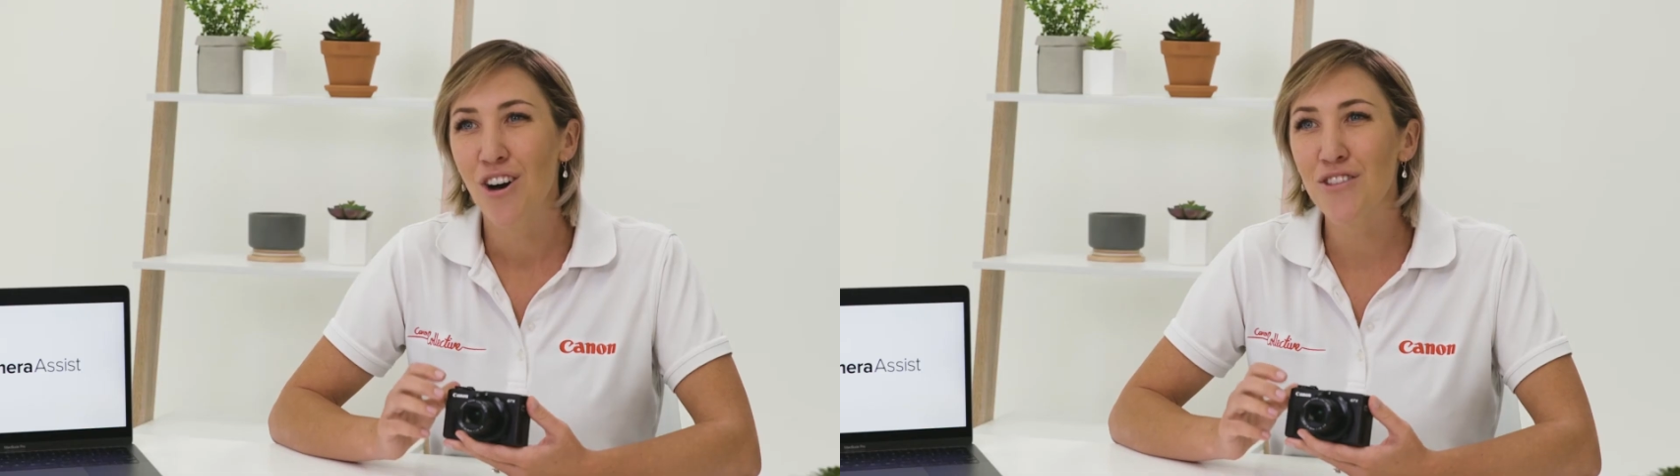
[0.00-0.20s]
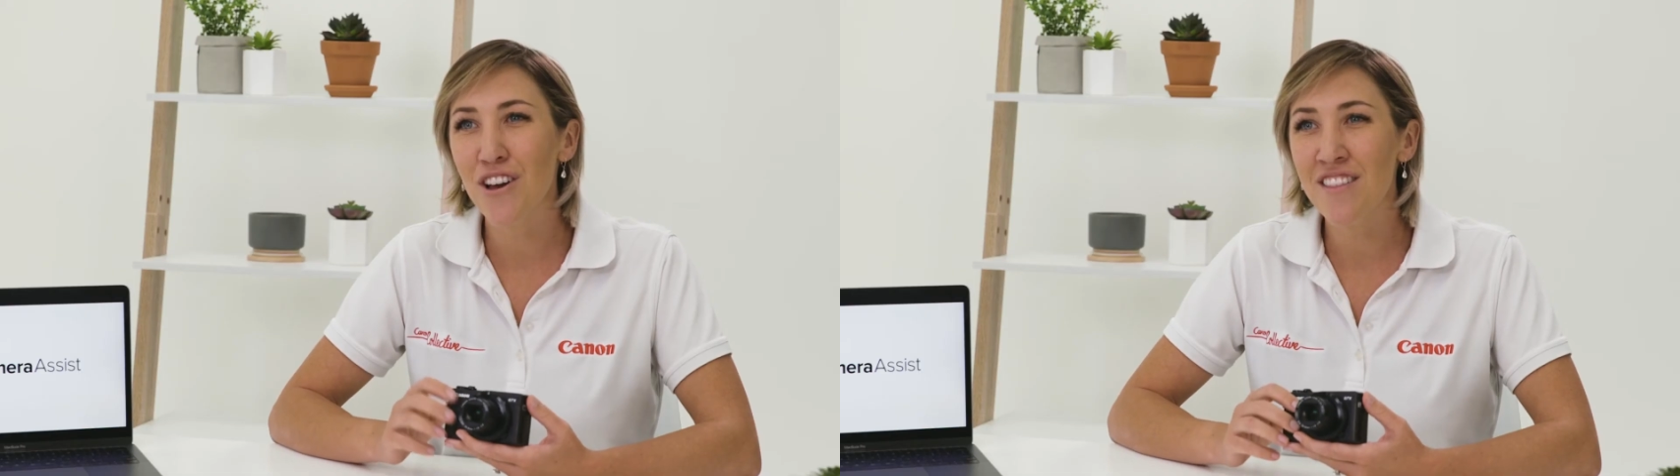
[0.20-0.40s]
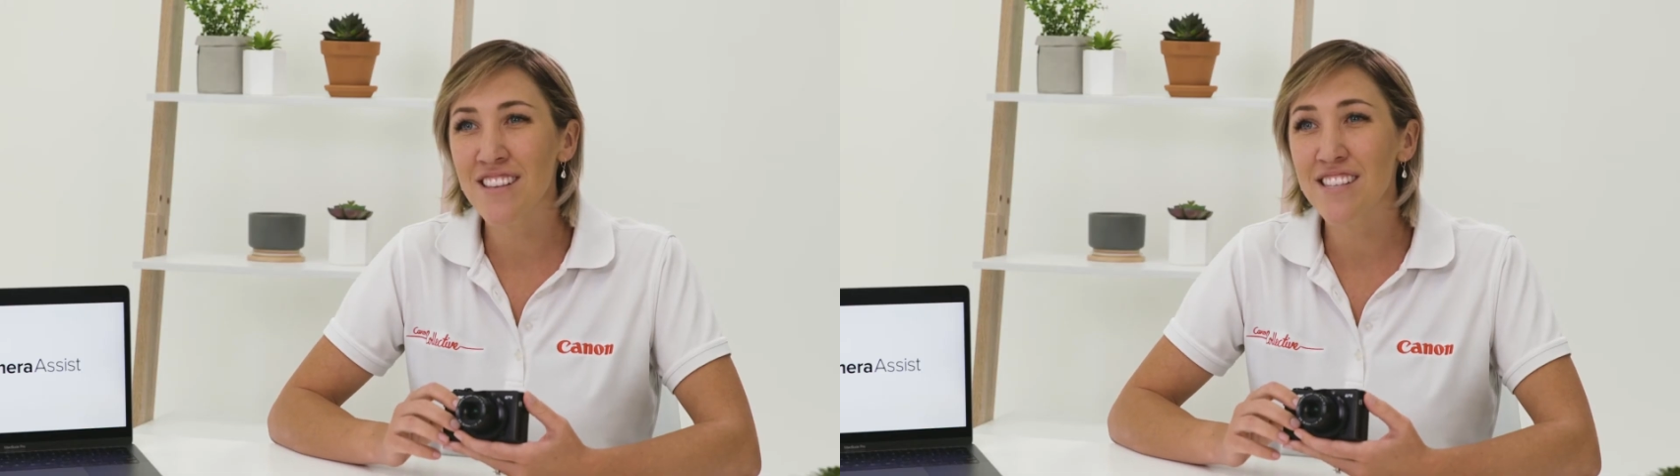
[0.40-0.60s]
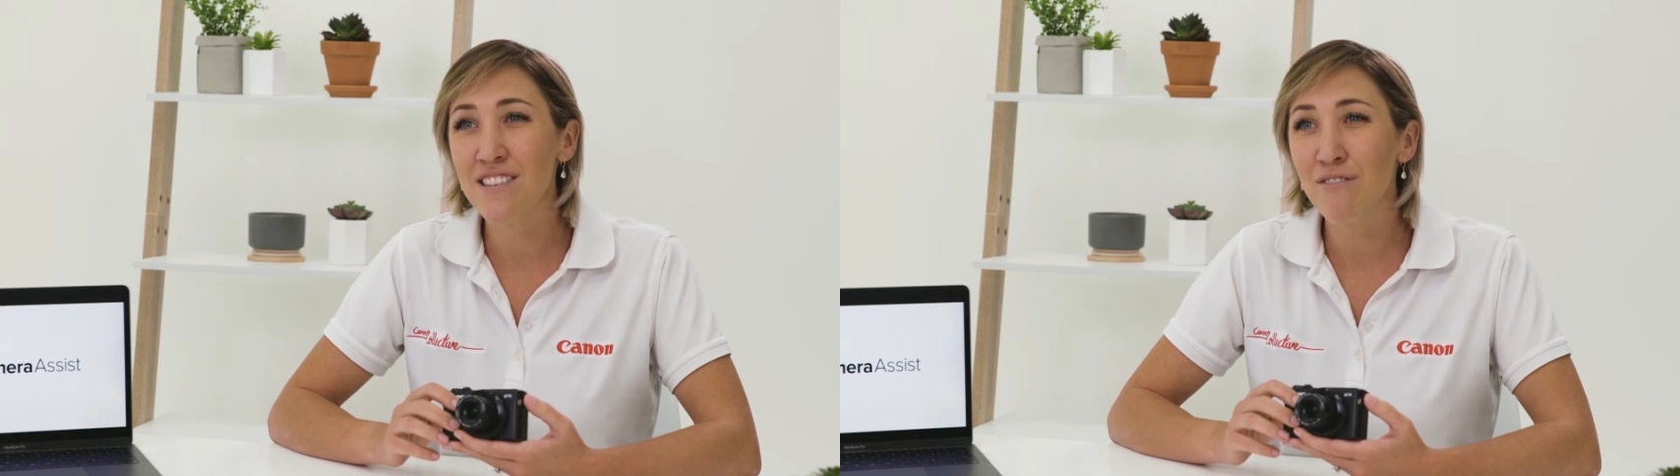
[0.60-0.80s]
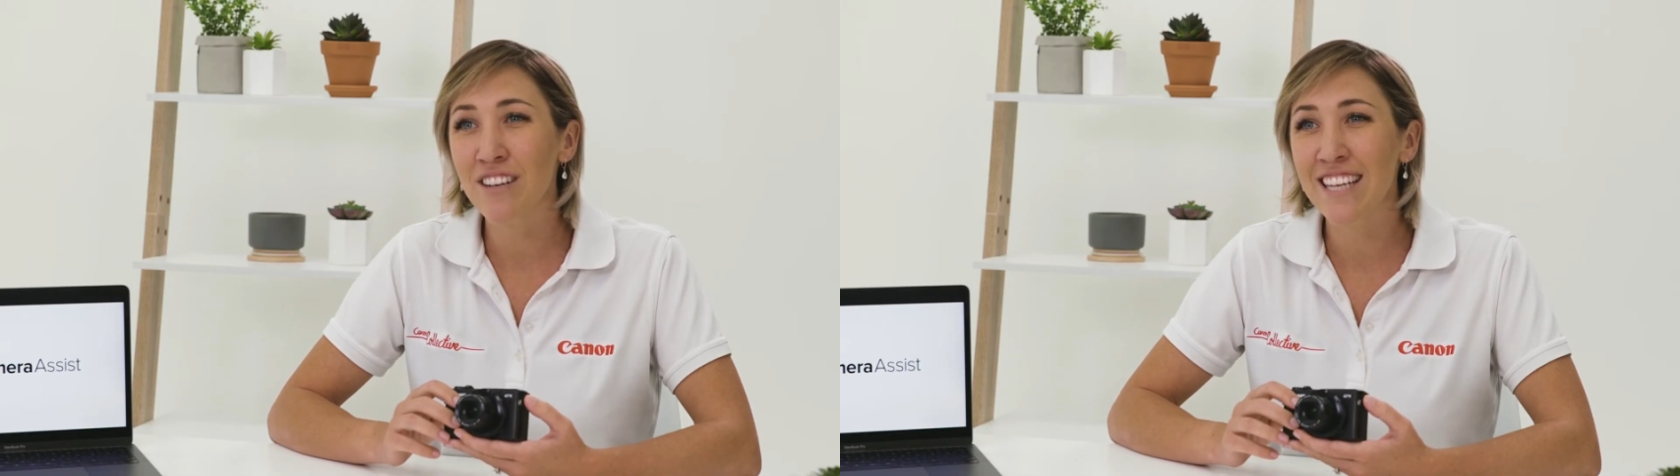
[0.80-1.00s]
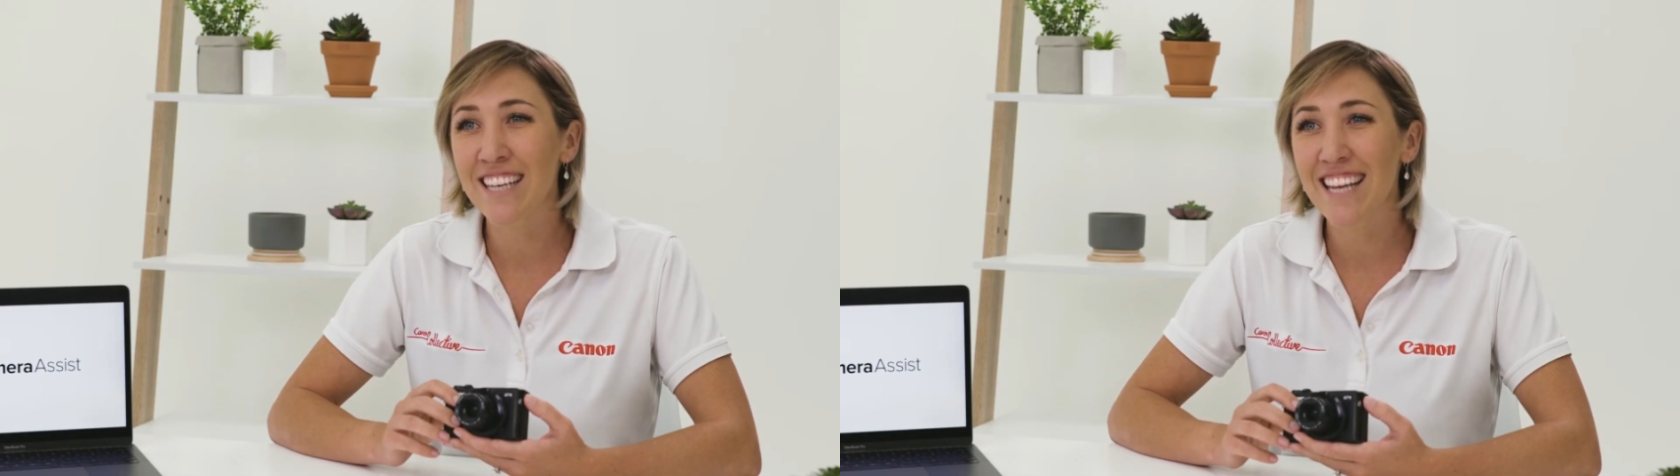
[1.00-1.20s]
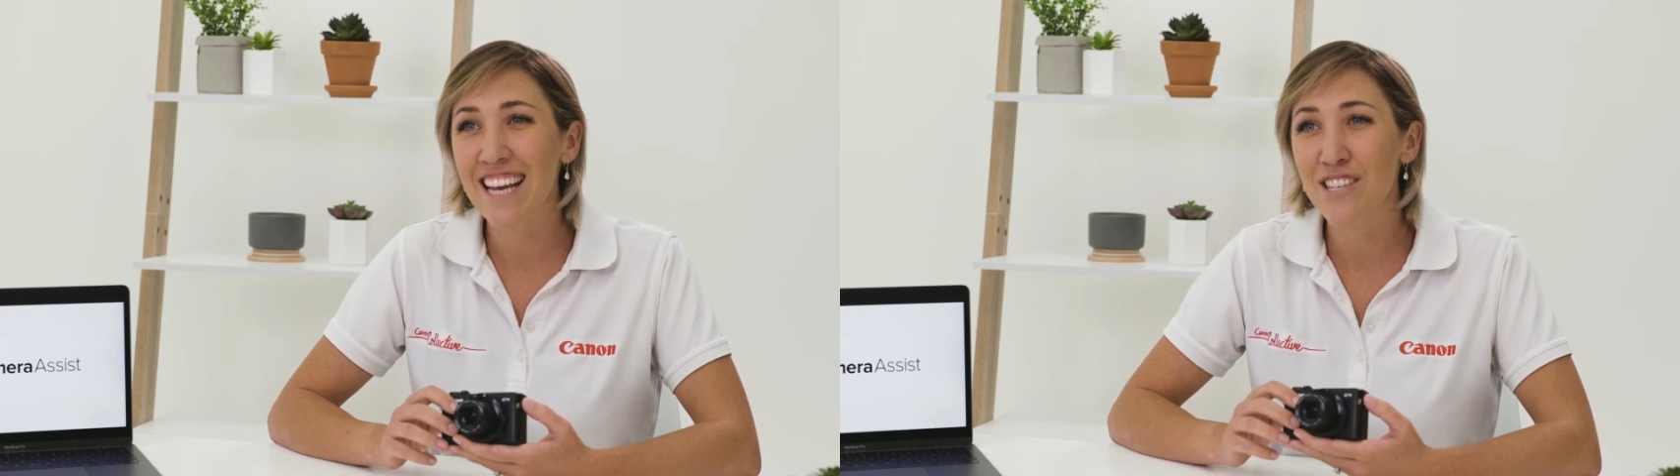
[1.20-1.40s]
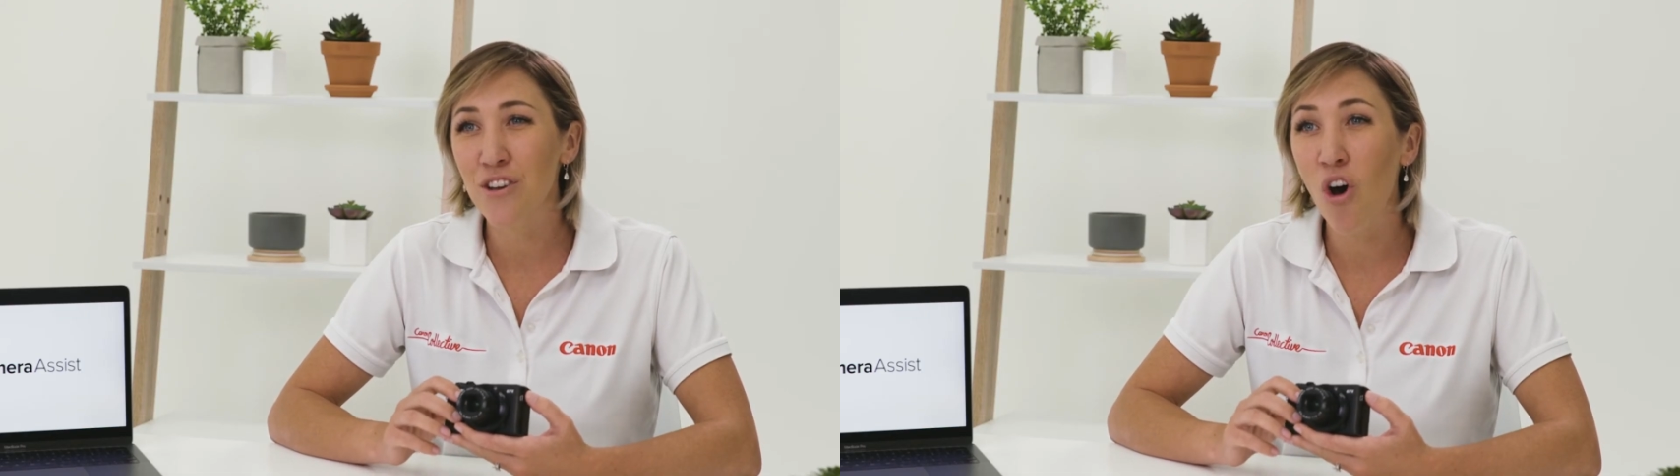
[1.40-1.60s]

Although this is a really neat